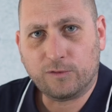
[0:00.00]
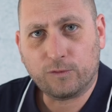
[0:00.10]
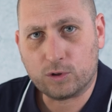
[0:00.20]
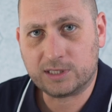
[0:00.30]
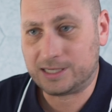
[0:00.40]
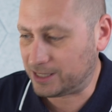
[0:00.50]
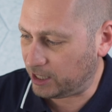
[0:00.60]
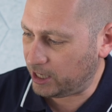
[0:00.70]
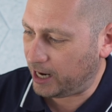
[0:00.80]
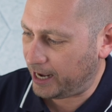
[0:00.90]
of course, the
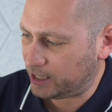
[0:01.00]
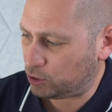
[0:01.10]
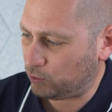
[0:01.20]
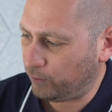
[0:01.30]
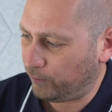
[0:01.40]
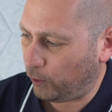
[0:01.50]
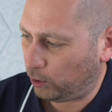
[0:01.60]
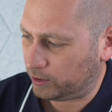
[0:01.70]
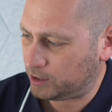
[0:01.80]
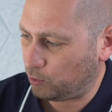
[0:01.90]
screen has to
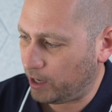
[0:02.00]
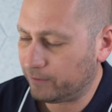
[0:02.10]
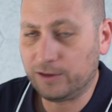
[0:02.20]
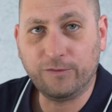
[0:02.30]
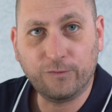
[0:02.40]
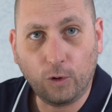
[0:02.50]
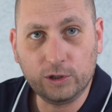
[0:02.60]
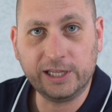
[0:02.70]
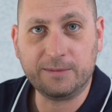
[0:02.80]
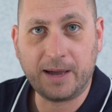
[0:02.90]
fold. So we have the
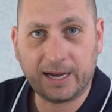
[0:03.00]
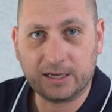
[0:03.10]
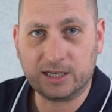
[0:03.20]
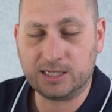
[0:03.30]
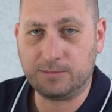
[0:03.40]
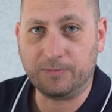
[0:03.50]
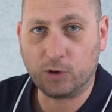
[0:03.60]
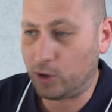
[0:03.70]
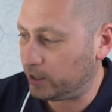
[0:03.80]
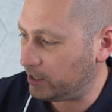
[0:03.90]
folding mechanism
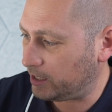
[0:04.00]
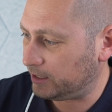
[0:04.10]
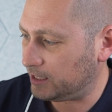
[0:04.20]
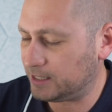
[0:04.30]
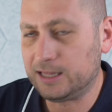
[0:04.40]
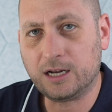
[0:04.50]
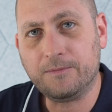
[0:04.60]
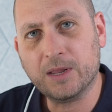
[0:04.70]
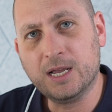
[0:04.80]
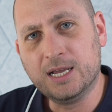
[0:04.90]
right here in the center.
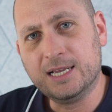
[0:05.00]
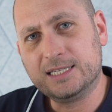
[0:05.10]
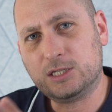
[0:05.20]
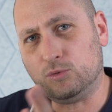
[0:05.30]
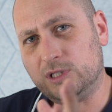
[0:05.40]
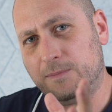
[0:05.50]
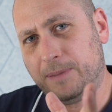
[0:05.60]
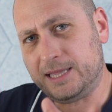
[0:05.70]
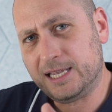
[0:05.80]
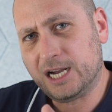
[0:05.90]
So
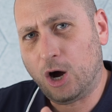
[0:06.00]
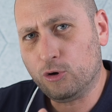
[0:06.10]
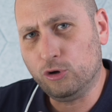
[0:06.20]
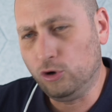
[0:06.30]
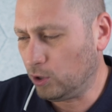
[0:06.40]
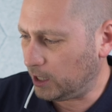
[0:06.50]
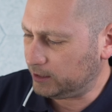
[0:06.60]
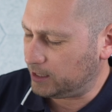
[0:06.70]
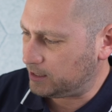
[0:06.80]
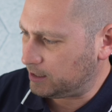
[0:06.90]
depending how you look at
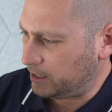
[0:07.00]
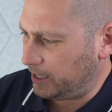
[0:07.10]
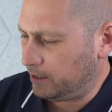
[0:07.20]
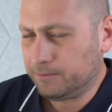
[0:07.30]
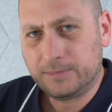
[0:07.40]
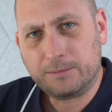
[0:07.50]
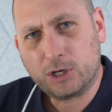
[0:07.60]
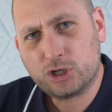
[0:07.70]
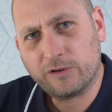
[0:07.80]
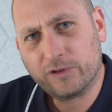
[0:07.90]
the screen, I'm
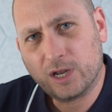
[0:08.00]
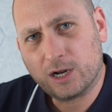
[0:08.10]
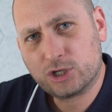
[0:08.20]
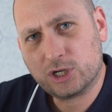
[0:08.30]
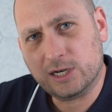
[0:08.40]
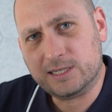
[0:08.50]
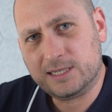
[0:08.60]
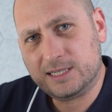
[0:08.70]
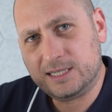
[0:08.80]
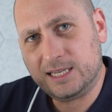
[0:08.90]
not sure if you can actually
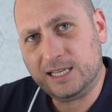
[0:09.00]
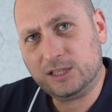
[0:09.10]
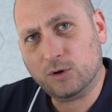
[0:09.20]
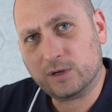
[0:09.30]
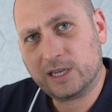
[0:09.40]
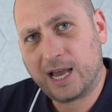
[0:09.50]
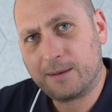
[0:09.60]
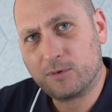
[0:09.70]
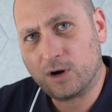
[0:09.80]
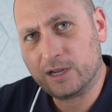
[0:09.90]
see it on
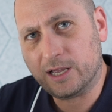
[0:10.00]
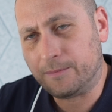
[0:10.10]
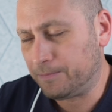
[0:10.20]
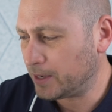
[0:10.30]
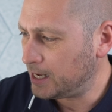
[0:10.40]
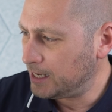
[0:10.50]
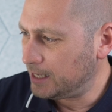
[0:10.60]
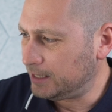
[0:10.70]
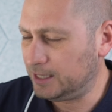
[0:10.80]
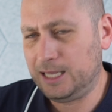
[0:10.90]
camera here.
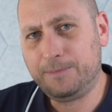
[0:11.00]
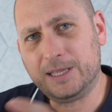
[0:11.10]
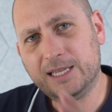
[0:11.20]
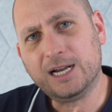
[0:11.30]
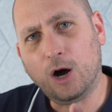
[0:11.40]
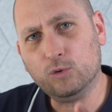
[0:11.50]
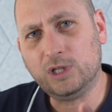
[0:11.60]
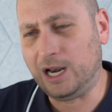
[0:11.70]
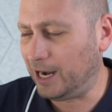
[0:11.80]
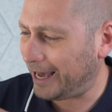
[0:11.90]
Depending how
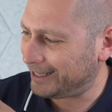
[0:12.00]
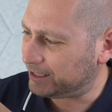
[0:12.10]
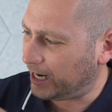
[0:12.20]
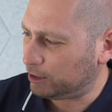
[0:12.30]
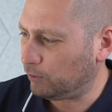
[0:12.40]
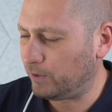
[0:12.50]
the light kind of